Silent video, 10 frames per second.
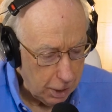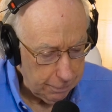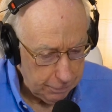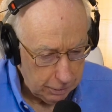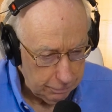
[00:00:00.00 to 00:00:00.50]

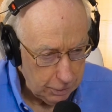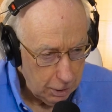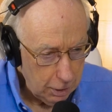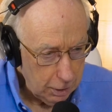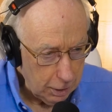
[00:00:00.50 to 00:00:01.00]
I'm uh,
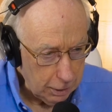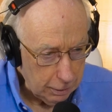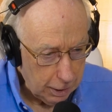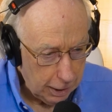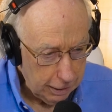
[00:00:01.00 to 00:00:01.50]

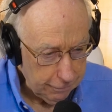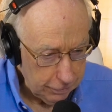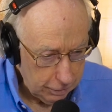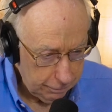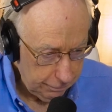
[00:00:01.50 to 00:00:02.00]
uh, I have
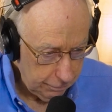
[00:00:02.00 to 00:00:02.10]
the